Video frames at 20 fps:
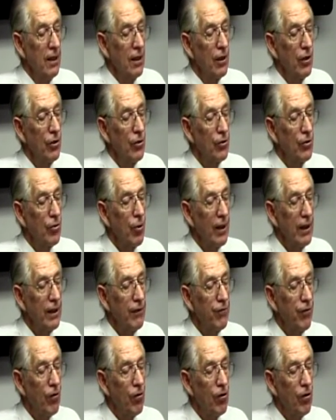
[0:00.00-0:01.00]
Luke
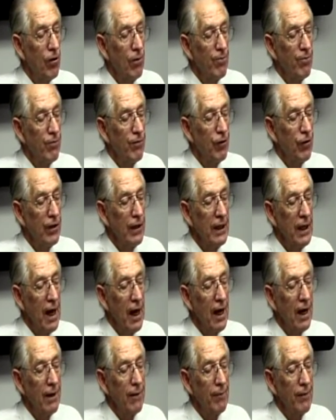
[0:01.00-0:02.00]

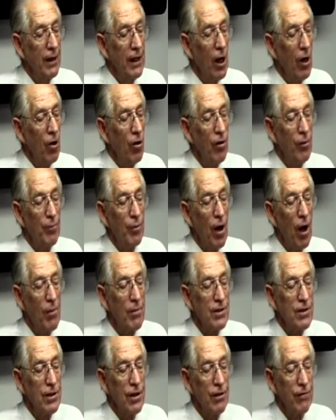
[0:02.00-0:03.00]
24:49, behold the
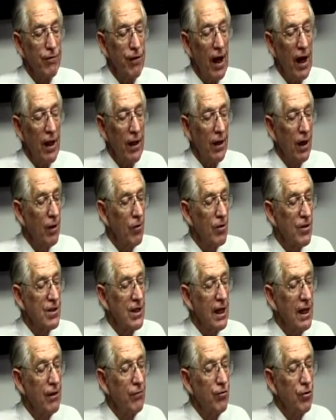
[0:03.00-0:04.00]
promise of the Father, I will
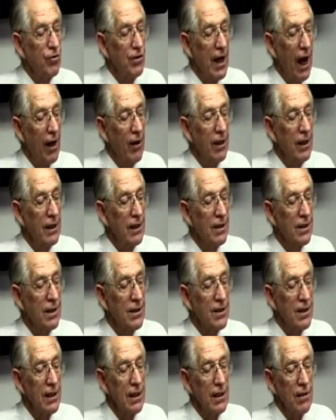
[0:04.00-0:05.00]
send if you tarry in the
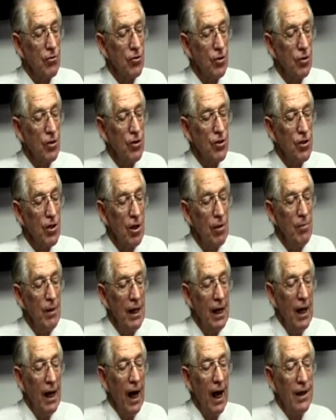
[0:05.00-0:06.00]
city of Jerusalem
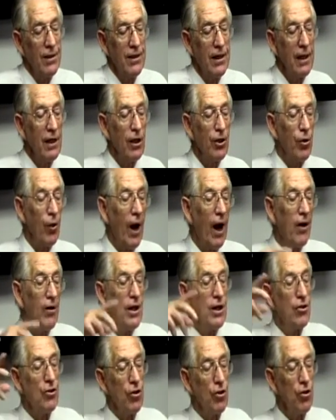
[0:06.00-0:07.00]
until you are
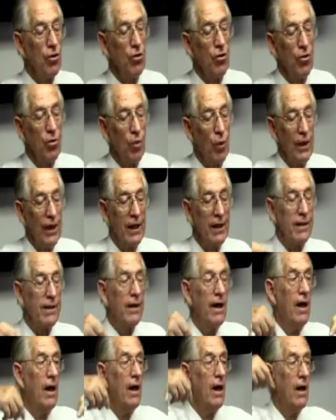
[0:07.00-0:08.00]
endued with
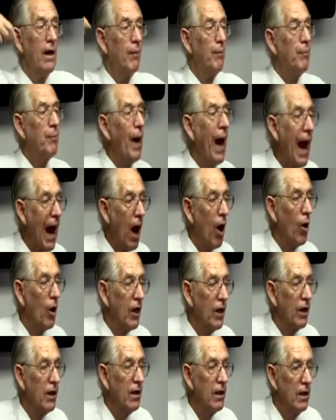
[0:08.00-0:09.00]

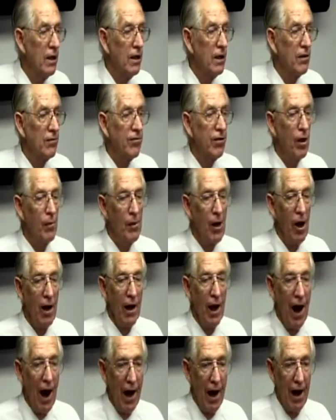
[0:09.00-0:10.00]
power from
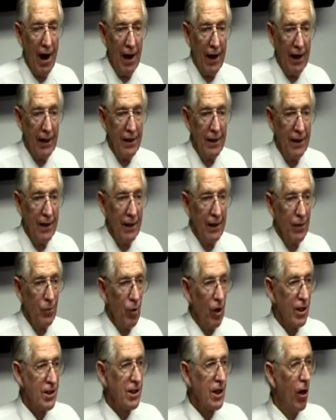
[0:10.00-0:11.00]
on high.
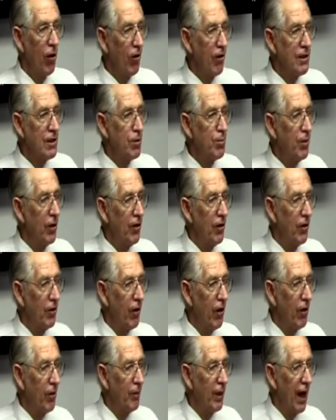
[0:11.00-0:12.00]
What's Holy Spirit
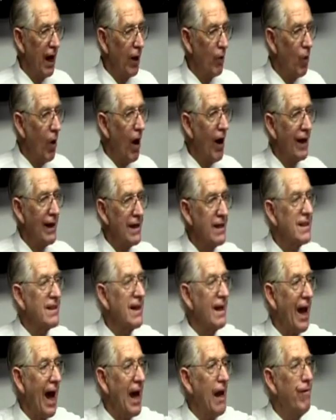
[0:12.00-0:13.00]
all about? Why is
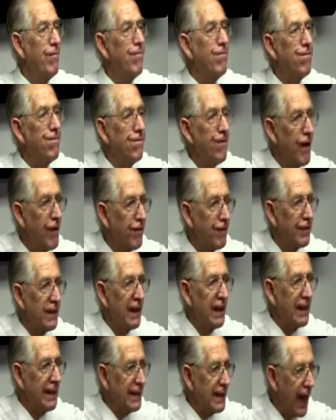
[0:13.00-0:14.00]
it a
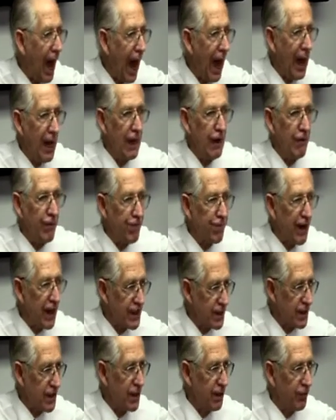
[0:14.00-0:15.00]
50-day
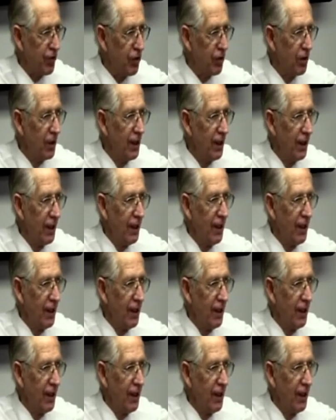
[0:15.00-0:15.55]
festival?